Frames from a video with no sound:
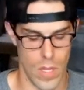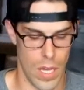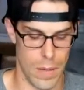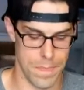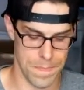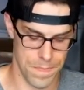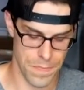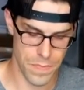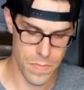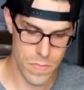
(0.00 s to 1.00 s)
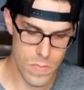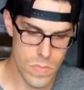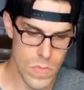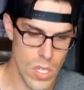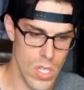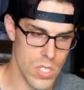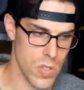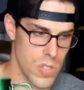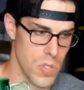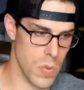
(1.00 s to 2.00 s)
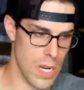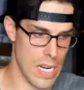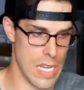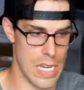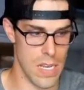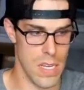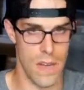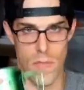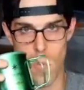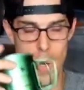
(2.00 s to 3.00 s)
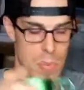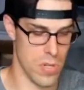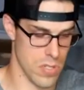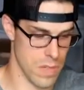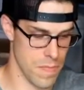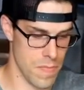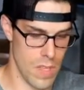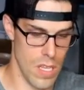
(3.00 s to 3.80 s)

So this is what I need for one person.